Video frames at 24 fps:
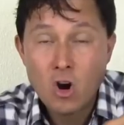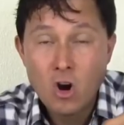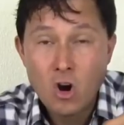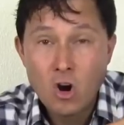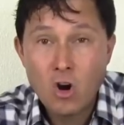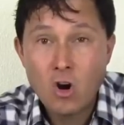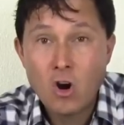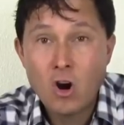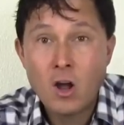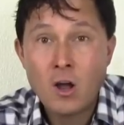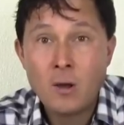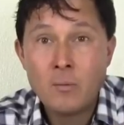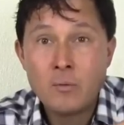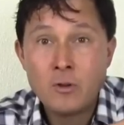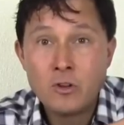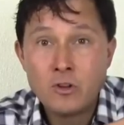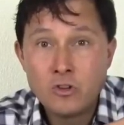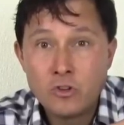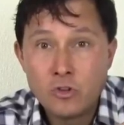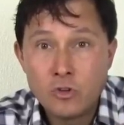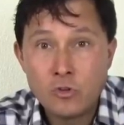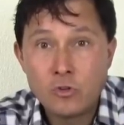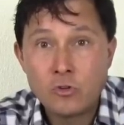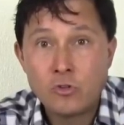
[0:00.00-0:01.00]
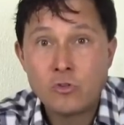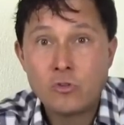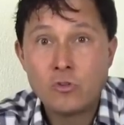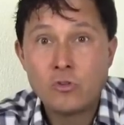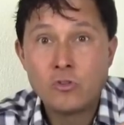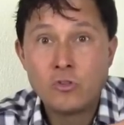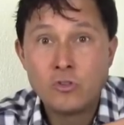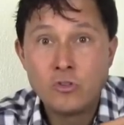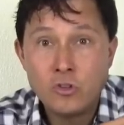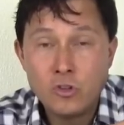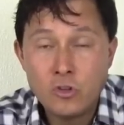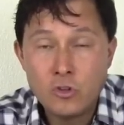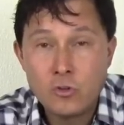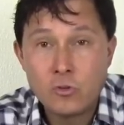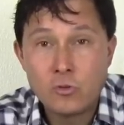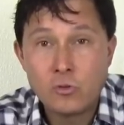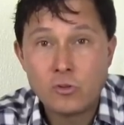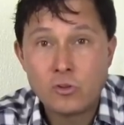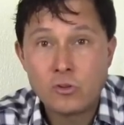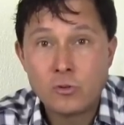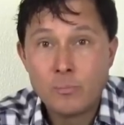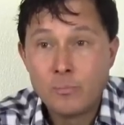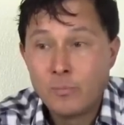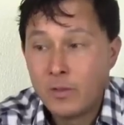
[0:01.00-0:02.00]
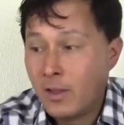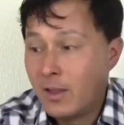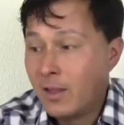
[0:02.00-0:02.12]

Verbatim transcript: Hurom juicers use.